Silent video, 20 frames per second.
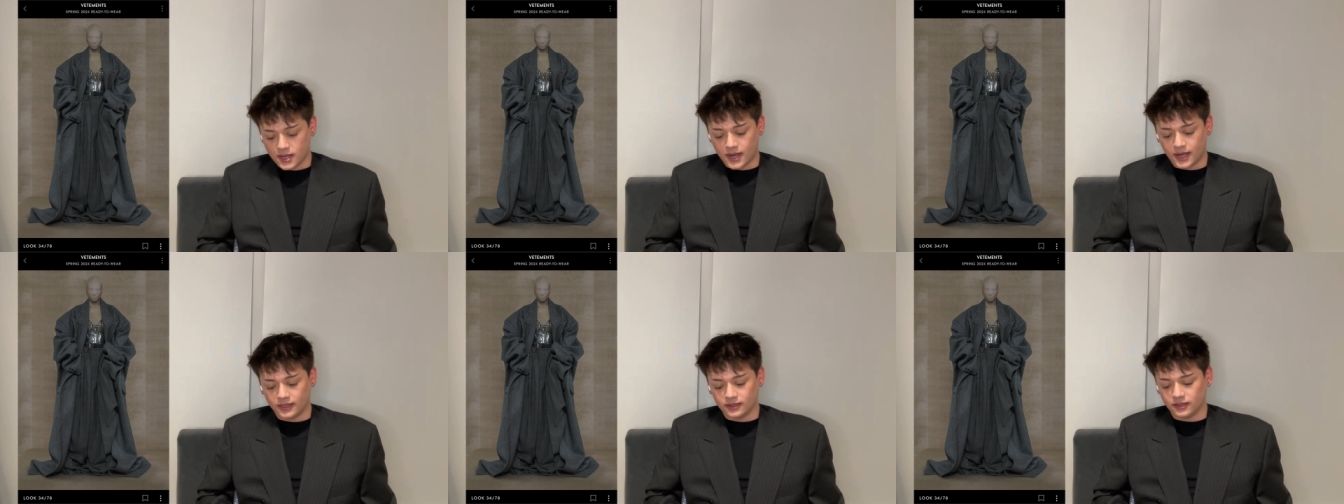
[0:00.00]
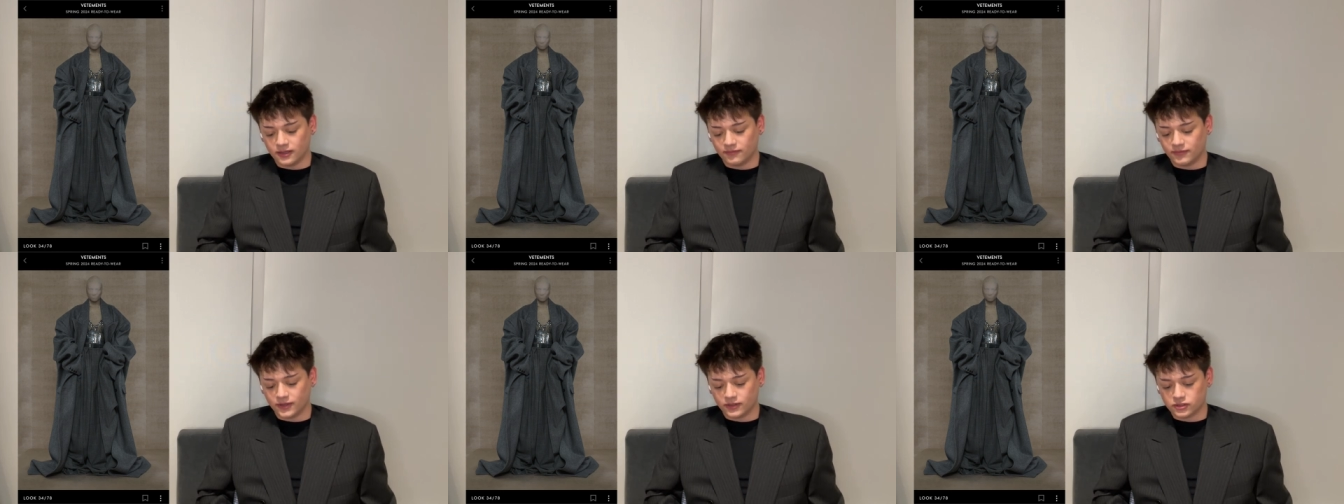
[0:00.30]
I
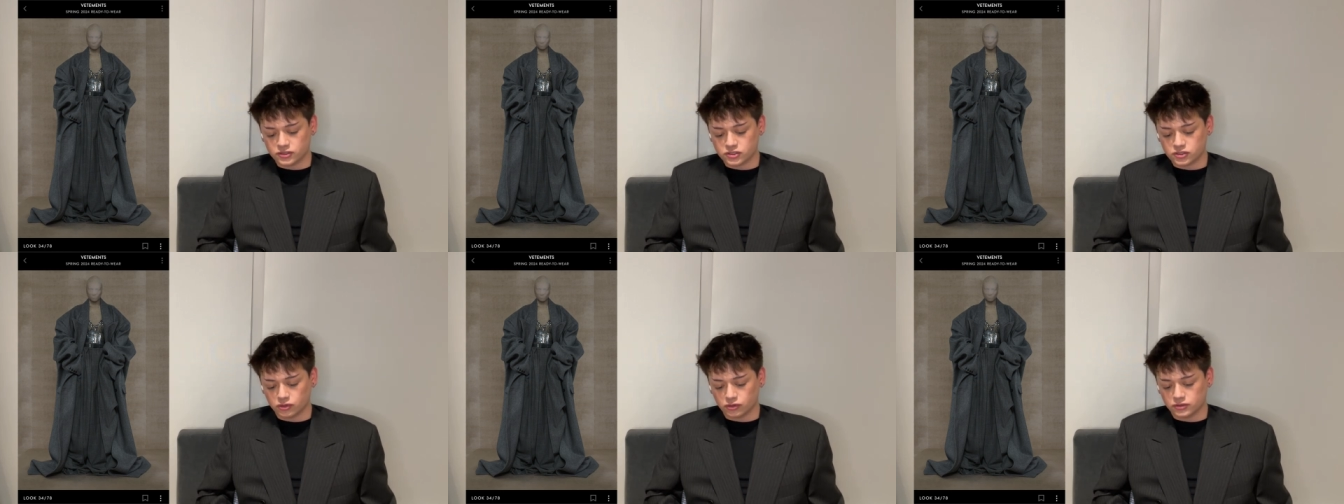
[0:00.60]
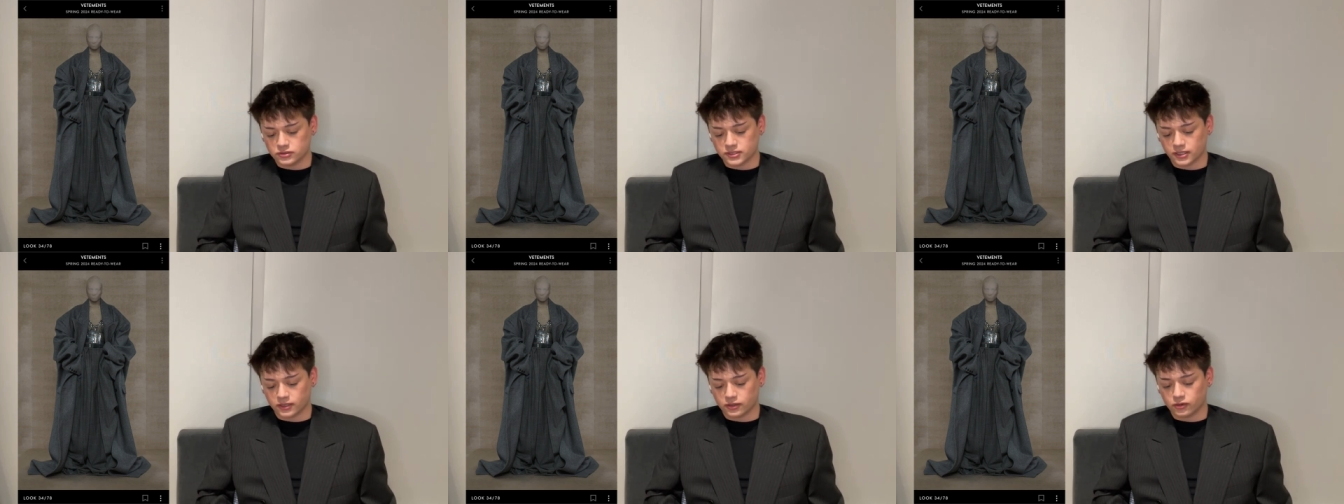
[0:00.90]
love how the
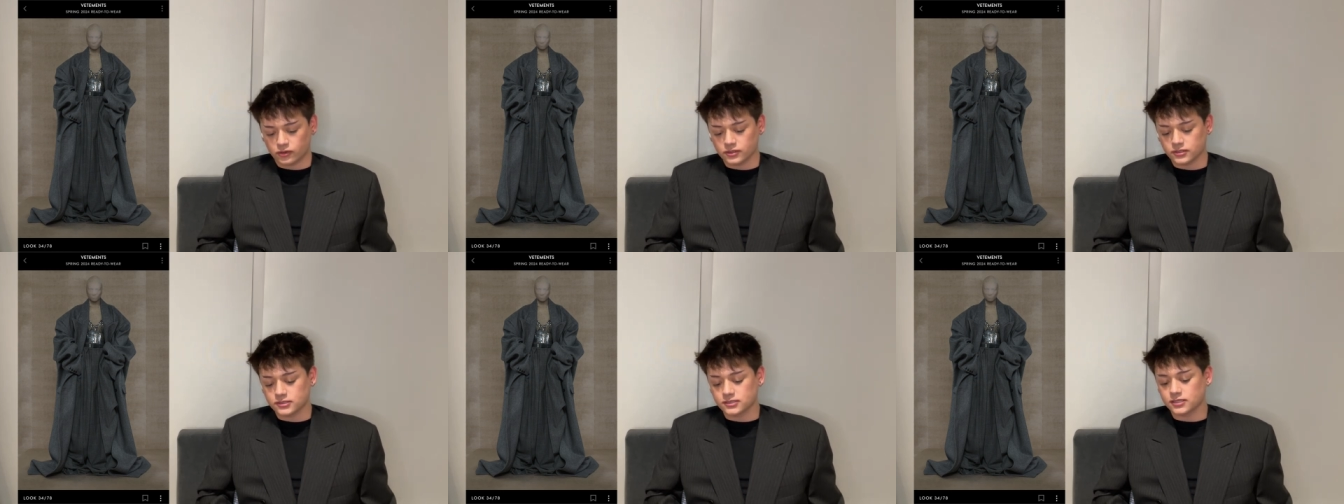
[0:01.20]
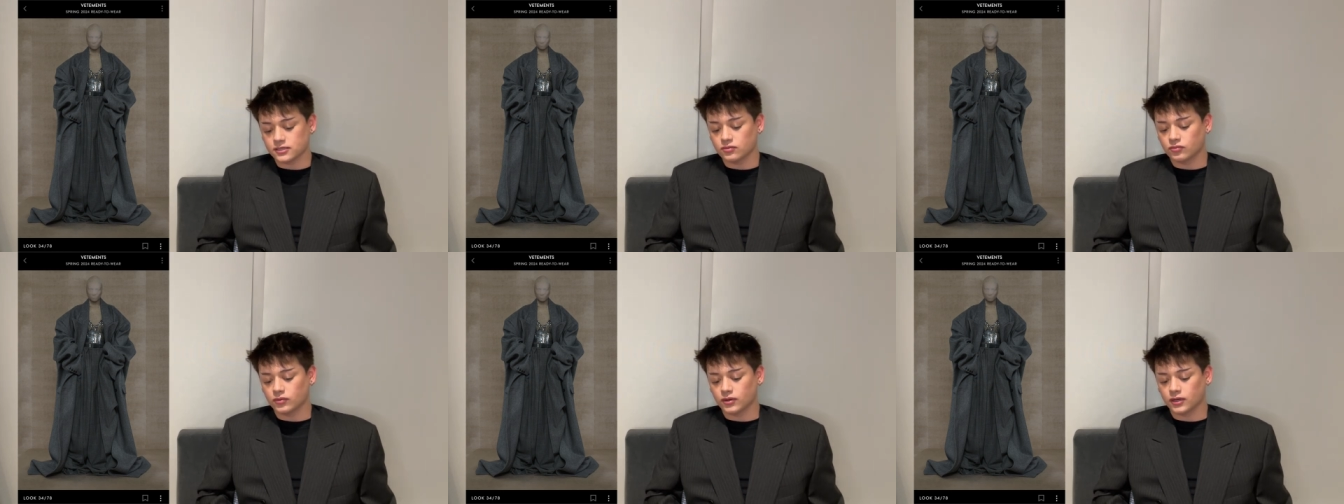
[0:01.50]
shoulders, like you can
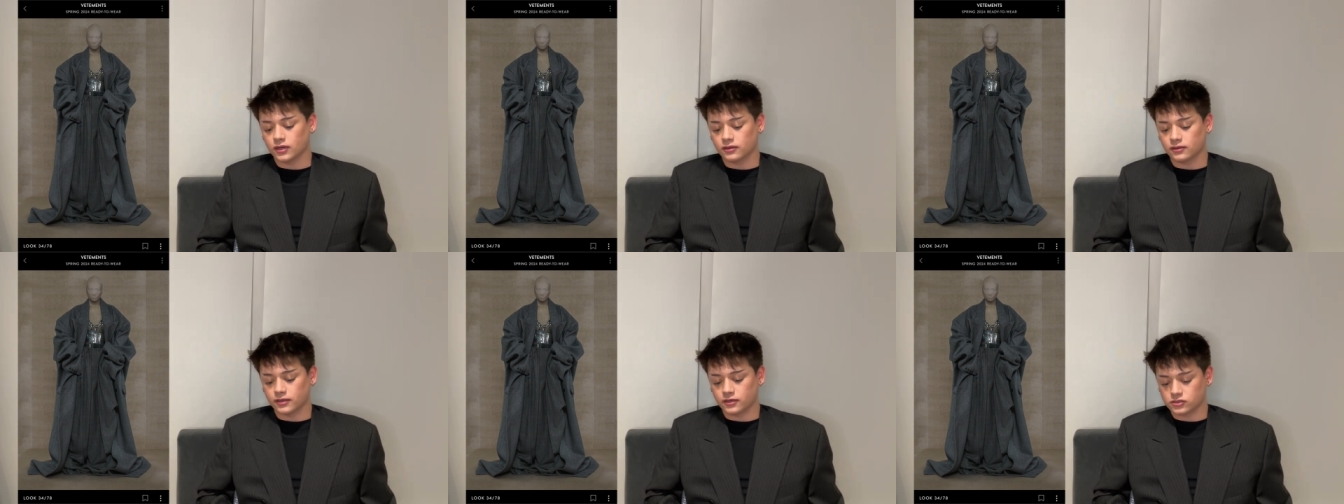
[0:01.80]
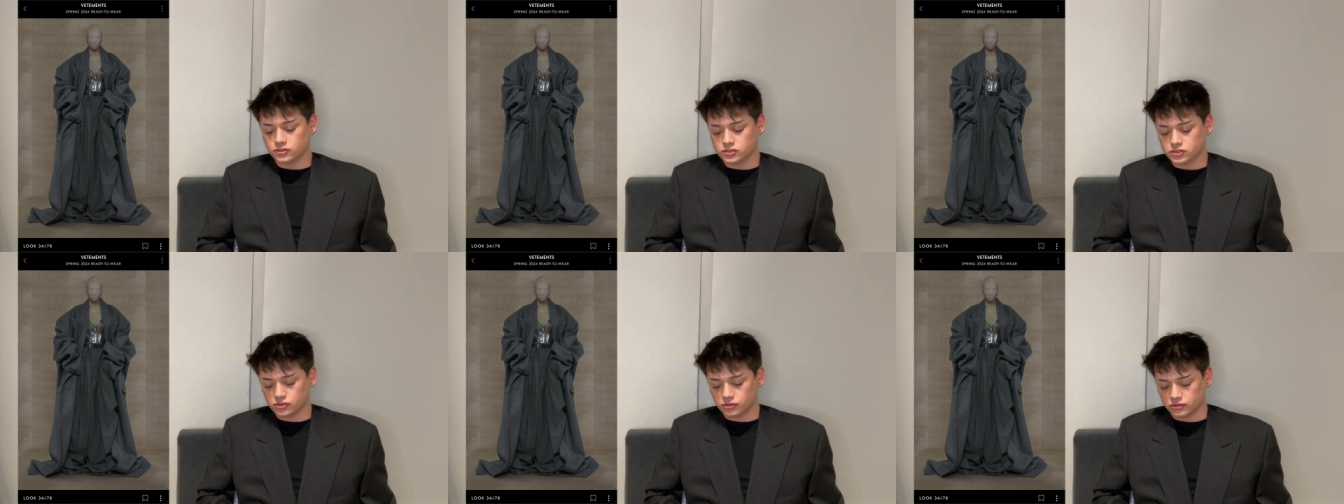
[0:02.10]
see where their
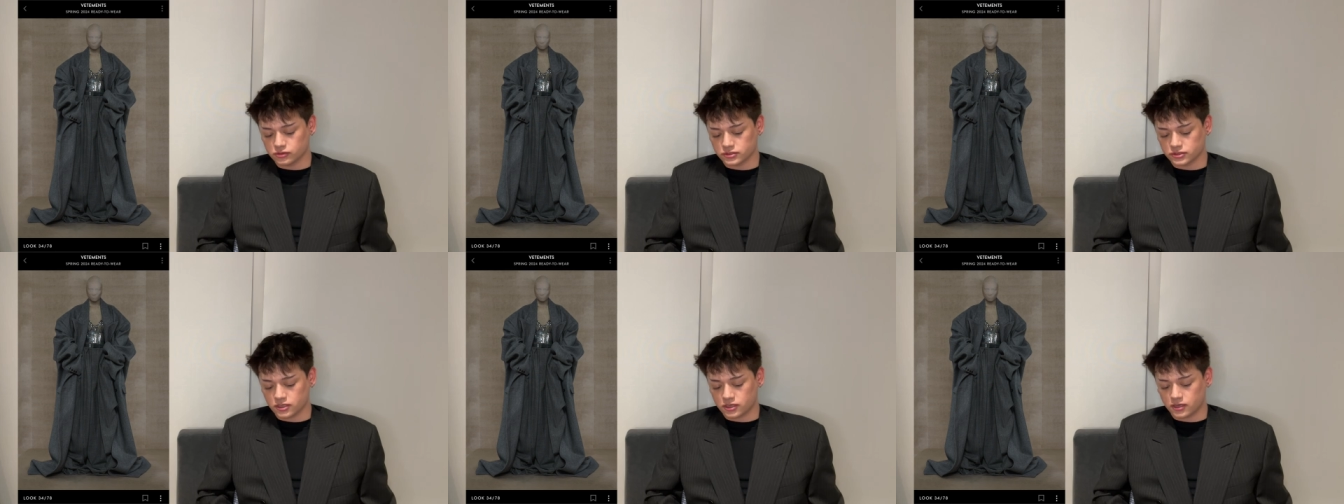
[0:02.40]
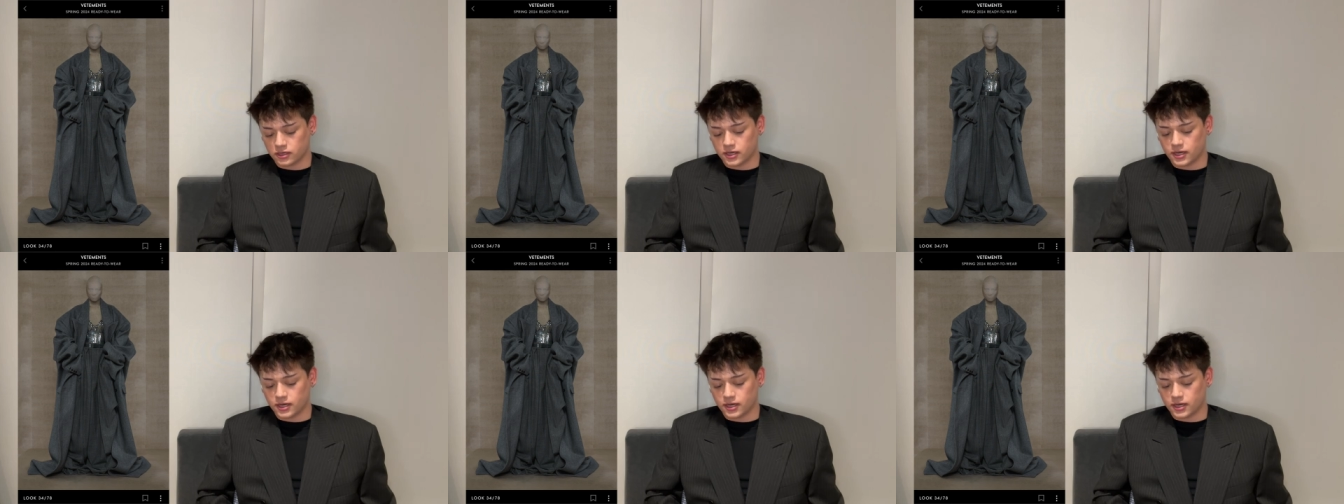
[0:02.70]
shoulders are,